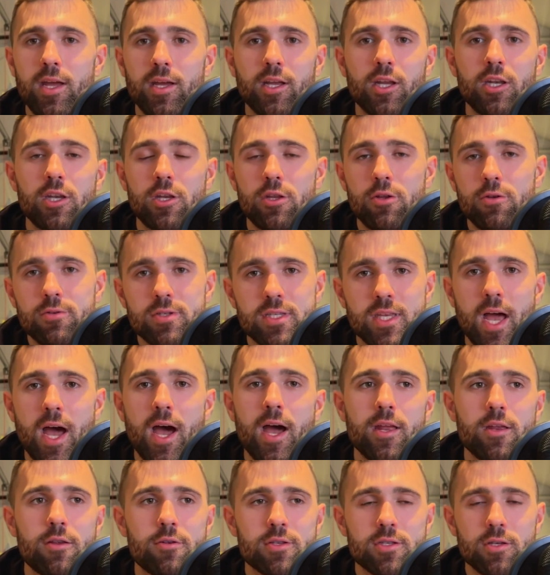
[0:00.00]
it can use
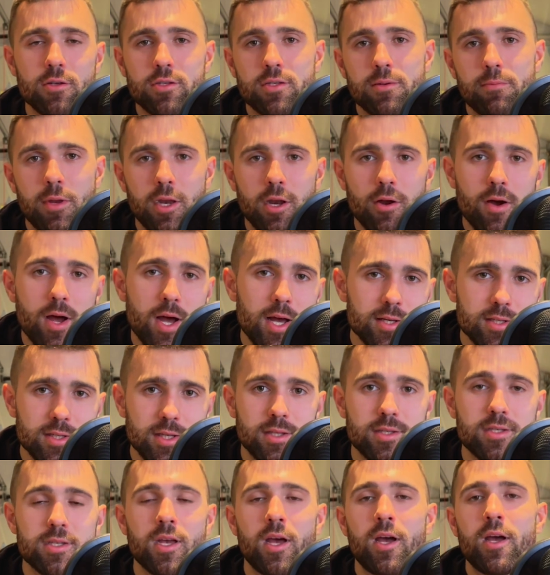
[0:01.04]
those amino
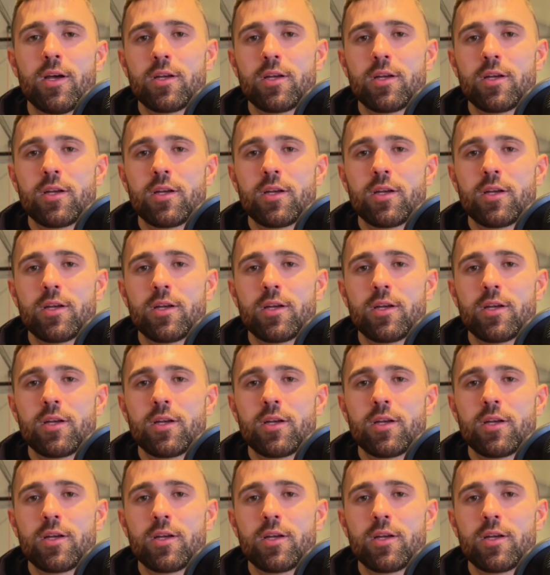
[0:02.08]
acids